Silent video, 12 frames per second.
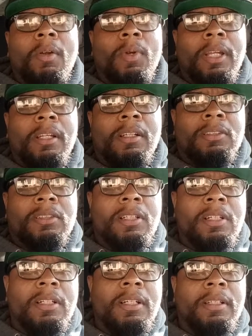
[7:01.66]
that really looks
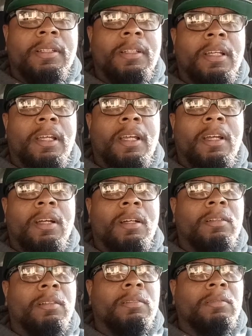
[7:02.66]
good,
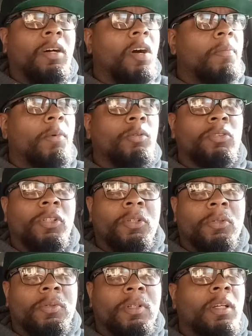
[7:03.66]
almost
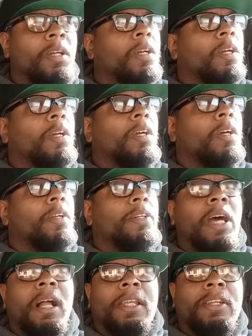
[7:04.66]
new.
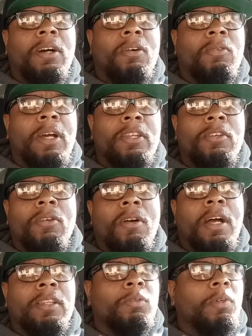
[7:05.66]
Dolly you
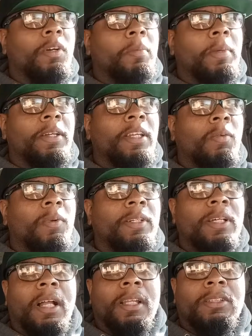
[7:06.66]
don't have to worry about that with
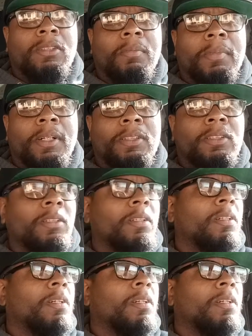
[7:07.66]
Dolly so much.